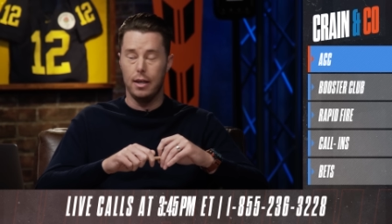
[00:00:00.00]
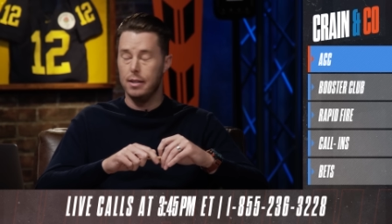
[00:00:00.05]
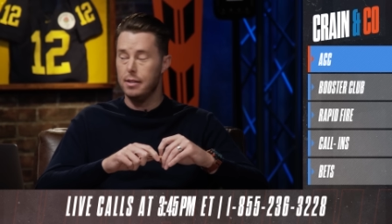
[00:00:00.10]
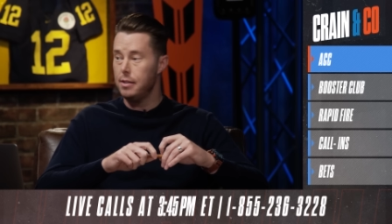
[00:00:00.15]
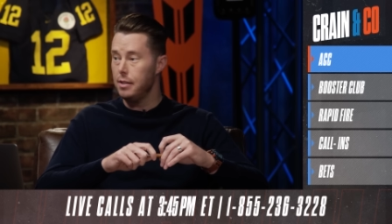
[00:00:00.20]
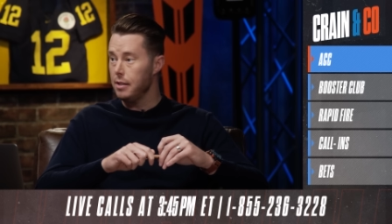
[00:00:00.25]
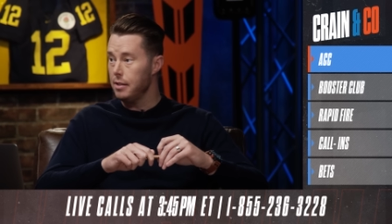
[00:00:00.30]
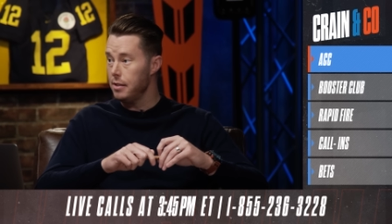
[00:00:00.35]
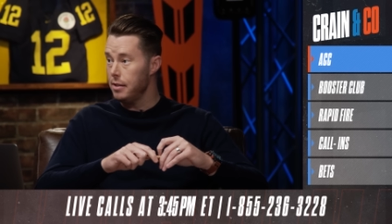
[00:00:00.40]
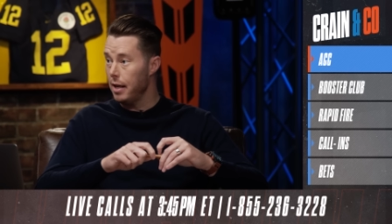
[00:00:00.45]

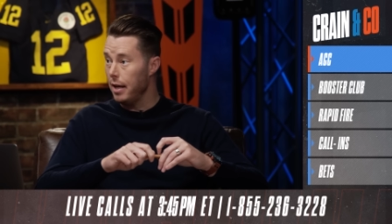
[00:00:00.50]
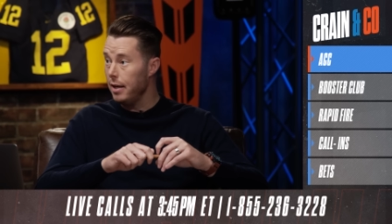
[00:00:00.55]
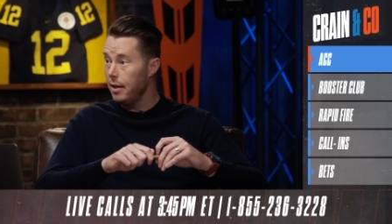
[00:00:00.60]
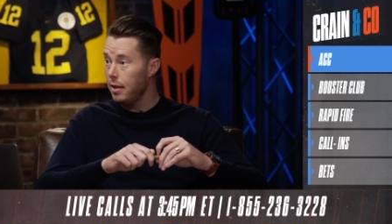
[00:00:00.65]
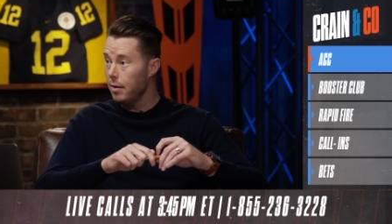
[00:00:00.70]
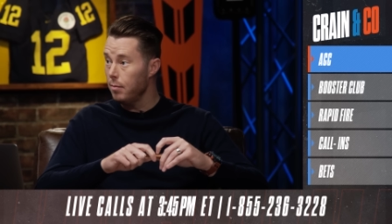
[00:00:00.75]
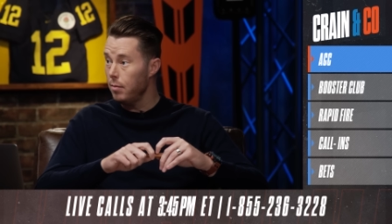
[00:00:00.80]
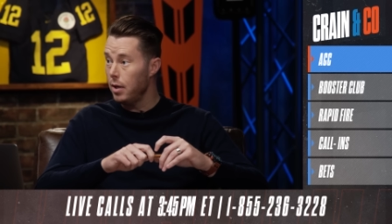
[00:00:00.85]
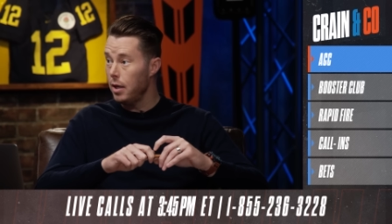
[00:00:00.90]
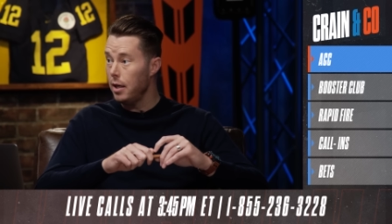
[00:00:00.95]
NC State
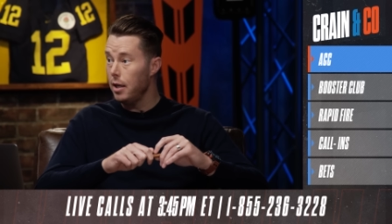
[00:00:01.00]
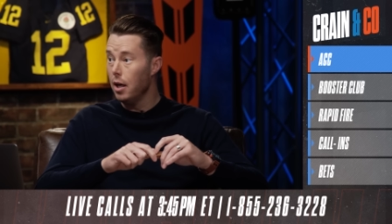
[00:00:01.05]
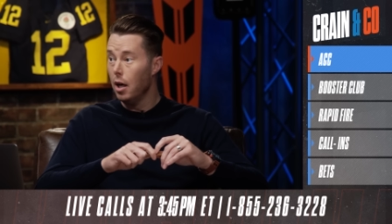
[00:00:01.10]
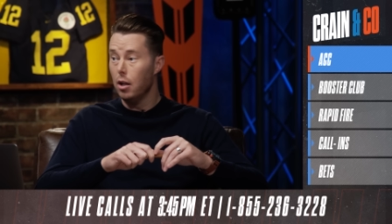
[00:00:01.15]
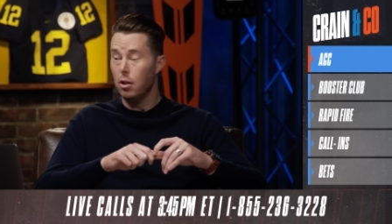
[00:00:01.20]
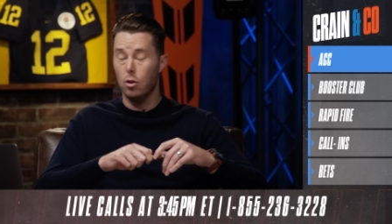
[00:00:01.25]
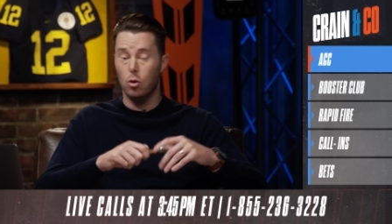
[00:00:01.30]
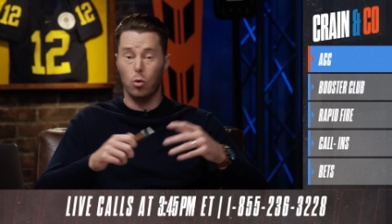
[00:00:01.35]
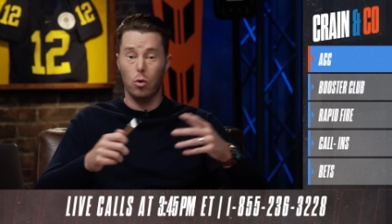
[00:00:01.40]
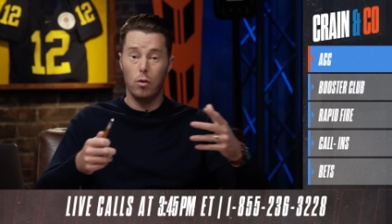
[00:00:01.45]
can be.
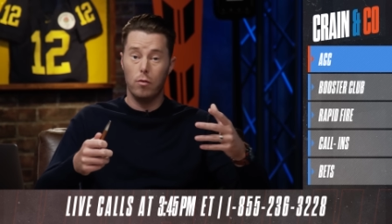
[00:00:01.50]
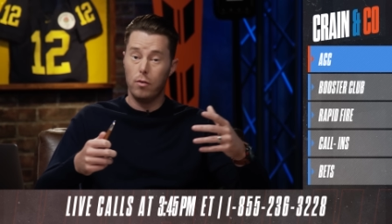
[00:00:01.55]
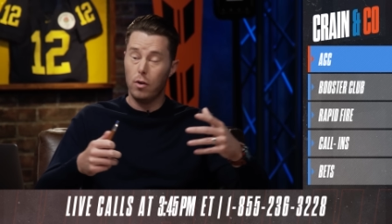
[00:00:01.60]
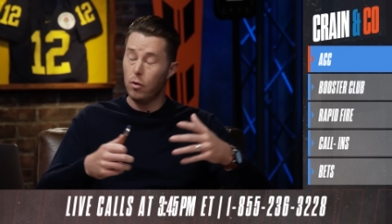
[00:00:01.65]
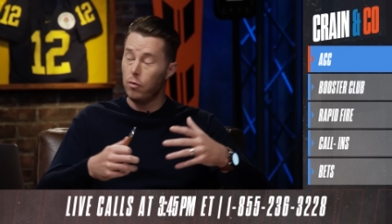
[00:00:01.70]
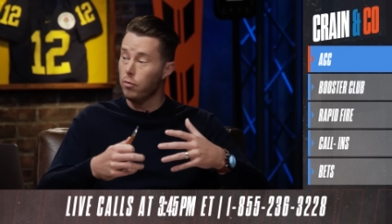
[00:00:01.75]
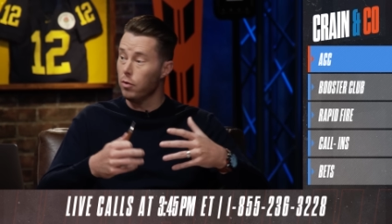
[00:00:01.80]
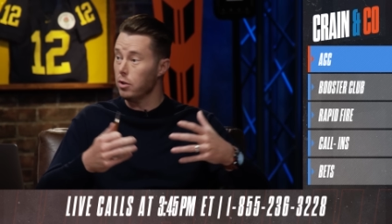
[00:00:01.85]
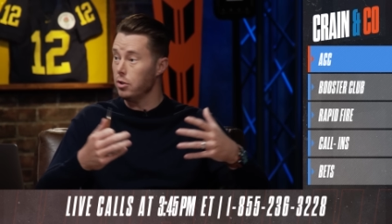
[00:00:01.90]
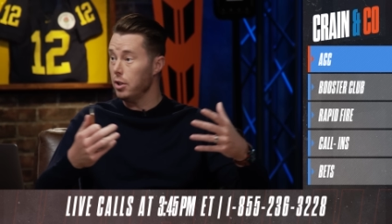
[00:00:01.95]

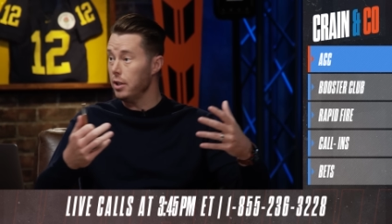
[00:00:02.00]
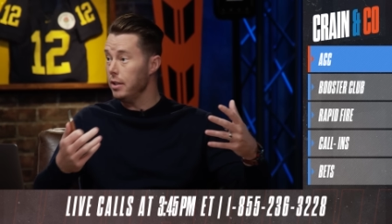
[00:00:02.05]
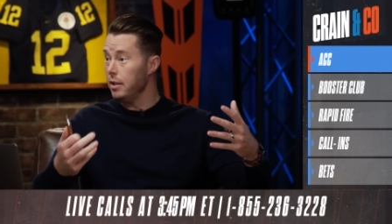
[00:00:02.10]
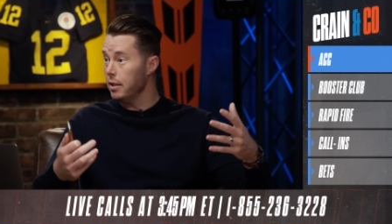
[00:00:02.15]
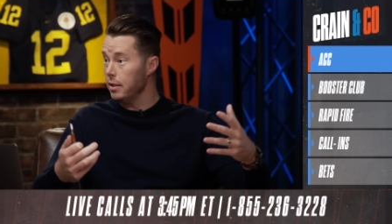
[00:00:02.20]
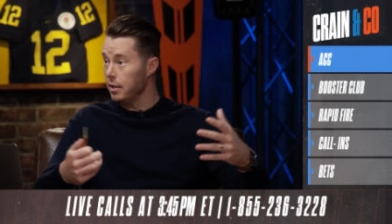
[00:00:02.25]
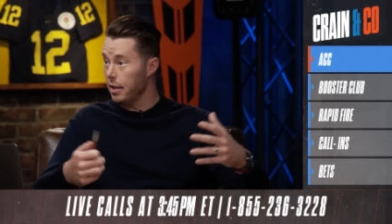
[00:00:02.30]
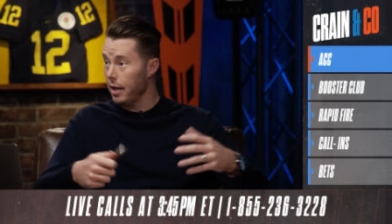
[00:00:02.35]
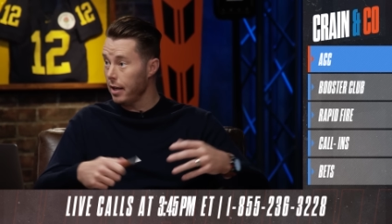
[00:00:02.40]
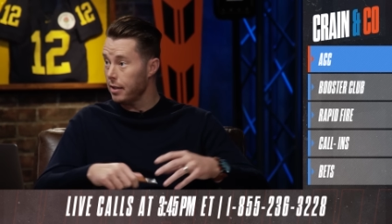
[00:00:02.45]
Louisville,
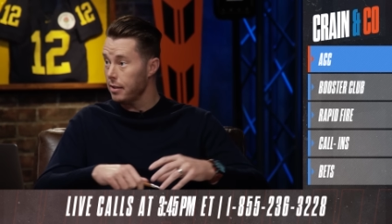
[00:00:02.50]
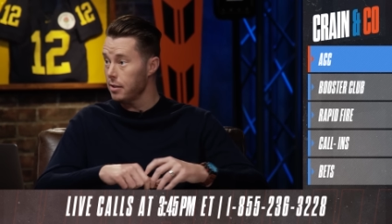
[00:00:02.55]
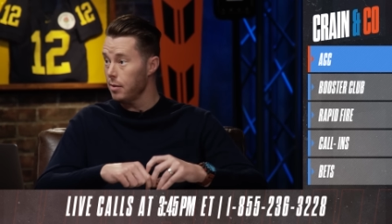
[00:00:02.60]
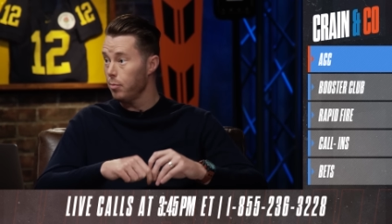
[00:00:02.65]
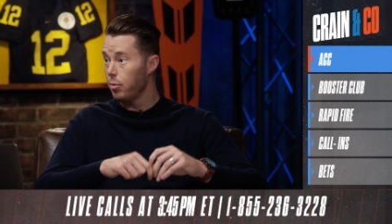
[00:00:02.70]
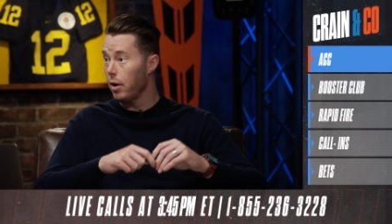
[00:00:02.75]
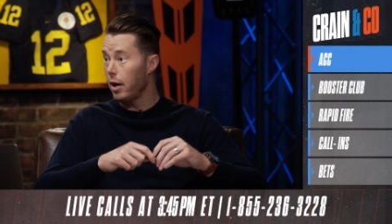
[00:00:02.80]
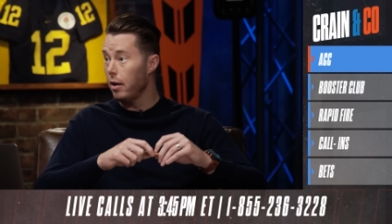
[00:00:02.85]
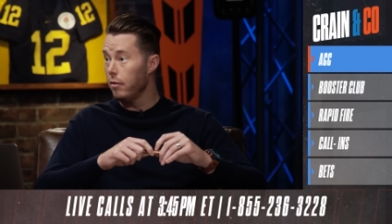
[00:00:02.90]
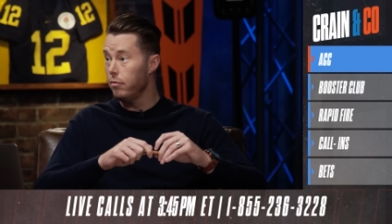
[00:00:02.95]
Virginia Tech is a
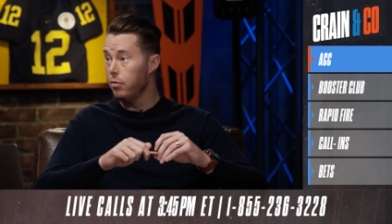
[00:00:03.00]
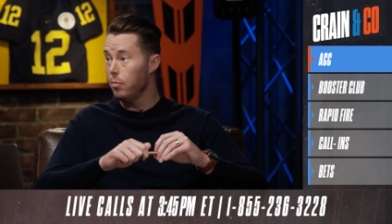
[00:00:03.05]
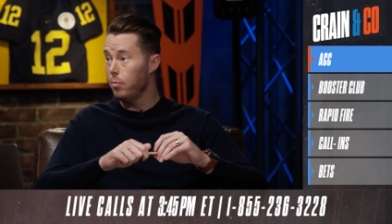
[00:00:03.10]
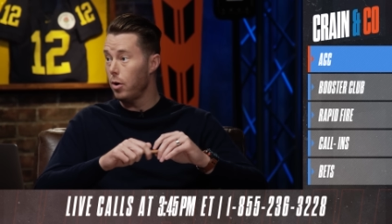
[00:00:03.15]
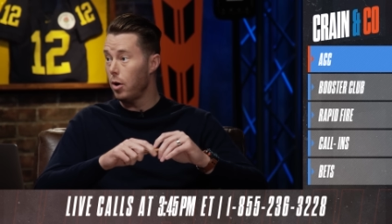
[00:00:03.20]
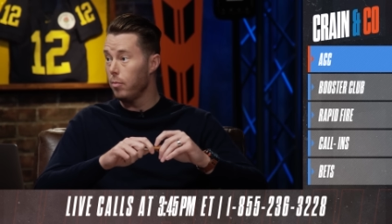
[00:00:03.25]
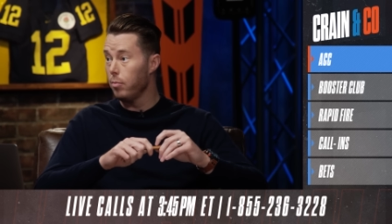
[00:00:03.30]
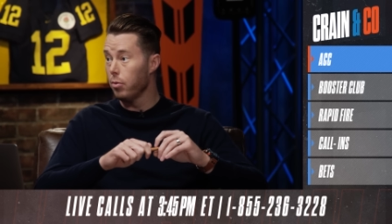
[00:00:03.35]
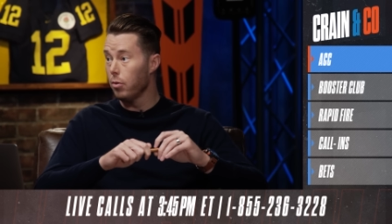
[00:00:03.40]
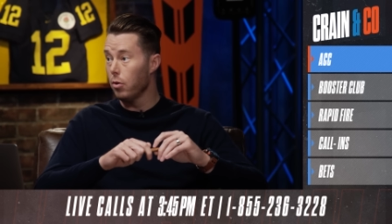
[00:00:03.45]
proud
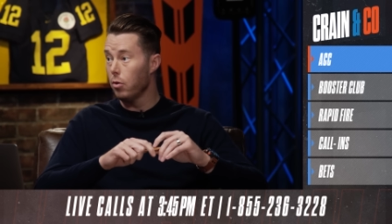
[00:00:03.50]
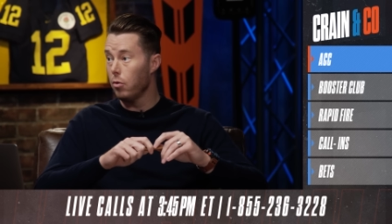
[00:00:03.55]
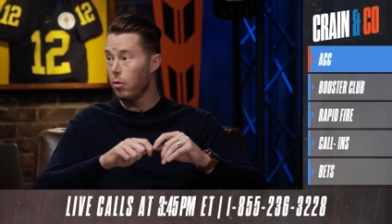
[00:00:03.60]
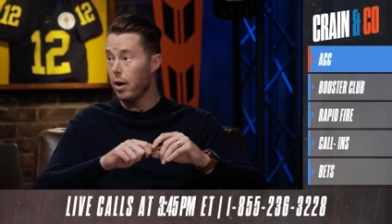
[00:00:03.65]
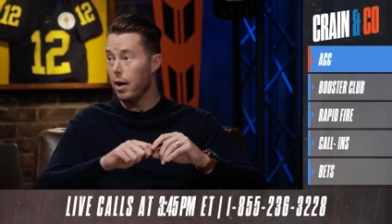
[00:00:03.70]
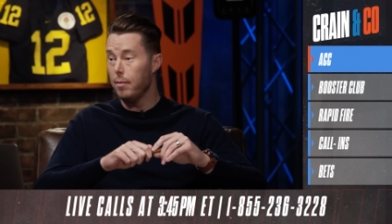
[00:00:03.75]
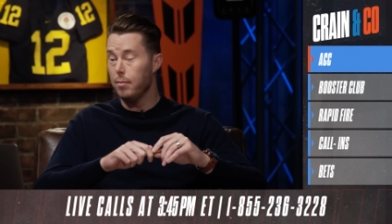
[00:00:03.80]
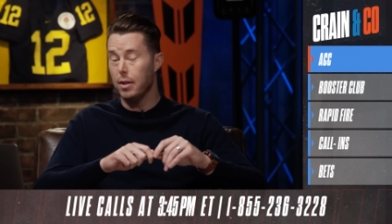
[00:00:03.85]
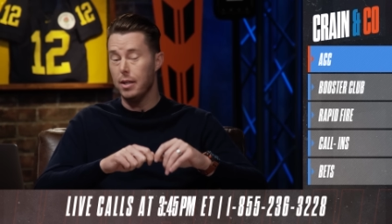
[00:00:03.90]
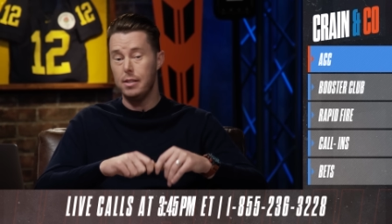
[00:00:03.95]
football program.